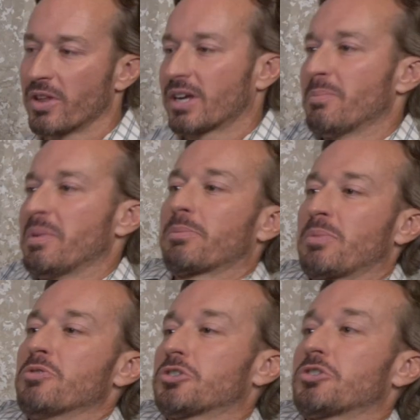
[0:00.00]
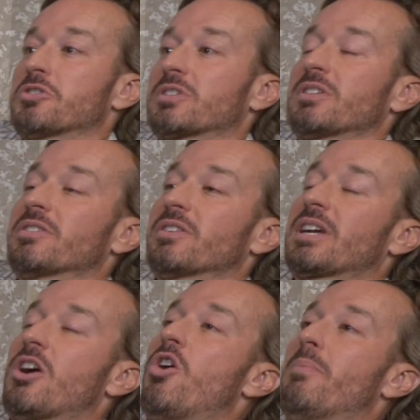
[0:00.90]
They come back post-surgically. Like,
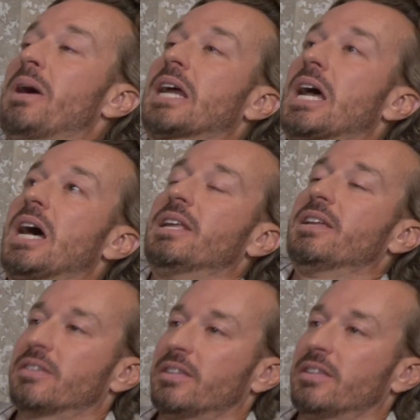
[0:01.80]
oh my God, it's